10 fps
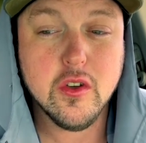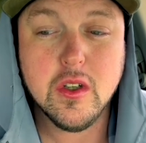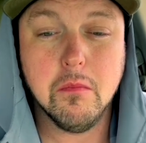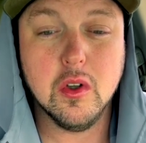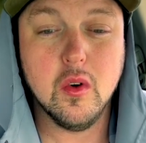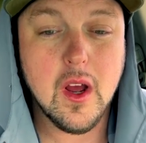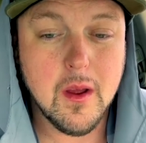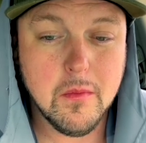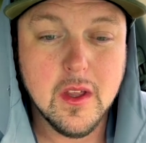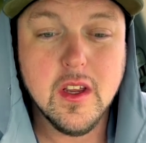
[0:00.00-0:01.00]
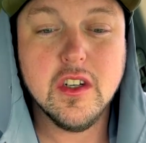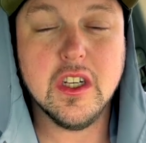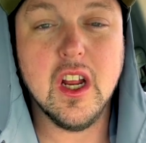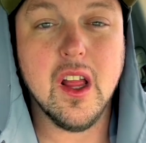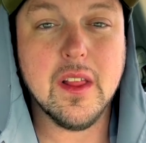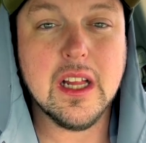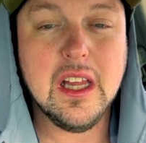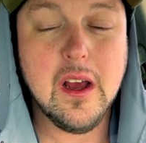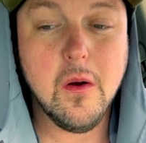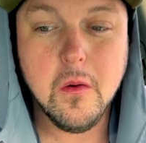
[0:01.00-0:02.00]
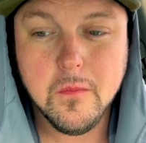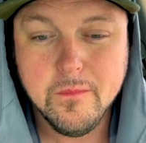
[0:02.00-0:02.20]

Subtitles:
she blew up, she got the clout,